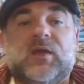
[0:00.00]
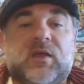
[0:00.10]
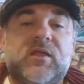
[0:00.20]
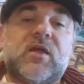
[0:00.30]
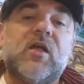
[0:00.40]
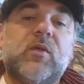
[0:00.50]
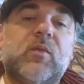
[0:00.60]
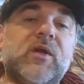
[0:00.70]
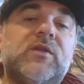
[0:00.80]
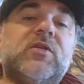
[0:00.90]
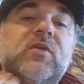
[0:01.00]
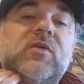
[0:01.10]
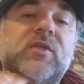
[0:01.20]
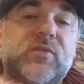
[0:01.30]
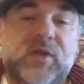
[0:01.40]
So they call it 1, 2,
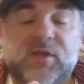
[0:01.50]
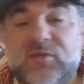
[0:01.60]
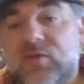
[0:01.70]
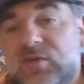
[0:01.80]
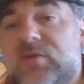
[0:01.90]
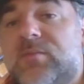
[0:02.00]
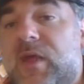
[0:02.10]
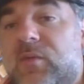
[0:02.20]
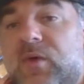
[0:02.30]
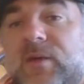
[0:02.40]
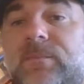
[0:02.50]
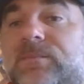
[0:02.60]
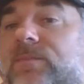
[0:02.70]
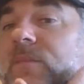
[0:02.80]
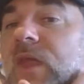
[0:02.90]
and 3. 2 is the main one.
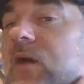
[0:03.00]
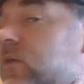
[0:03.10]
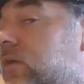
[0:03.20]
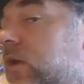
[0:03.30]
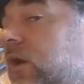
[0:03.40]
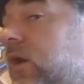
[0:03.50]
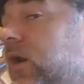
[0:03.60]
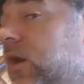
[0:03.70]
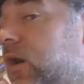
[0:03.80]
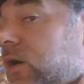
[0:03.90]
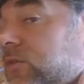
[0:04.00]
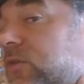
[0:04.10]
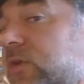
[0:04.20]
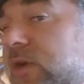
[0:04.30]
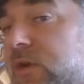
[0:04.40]
Now,
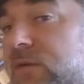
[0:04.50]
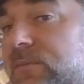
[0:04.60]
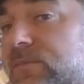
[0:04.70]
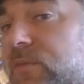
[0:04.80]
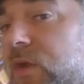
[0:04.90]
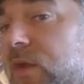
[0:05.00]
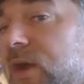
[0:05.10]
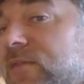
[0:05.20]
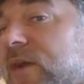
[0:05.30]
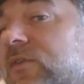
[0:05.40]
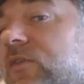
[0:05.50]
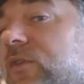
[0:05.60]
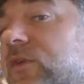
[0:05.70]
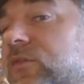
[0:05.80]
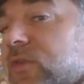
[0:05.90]
also here, you have actually a
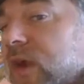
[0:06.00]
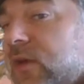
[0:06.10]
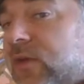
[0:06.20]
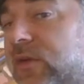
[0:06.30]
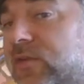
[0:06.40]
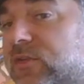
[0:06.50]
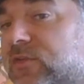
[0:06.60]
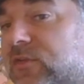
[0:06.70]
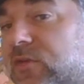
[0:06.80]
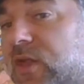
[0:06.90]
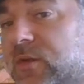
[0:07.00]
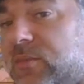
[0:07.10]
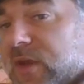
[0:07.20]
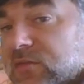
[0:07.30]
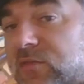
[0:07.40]
little triangle. You have the
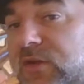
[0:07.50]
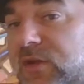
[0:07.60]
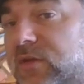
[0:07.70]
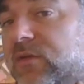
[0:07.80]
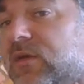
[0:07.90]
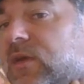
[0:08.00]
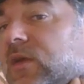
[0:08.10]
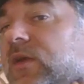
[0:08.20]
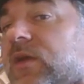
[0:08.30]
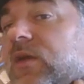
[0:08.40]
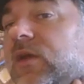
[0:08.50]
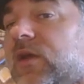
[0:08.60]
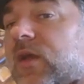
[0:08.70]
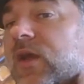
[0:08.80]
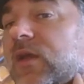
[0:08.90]
sternocleidomastoid here,
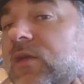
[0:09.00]
and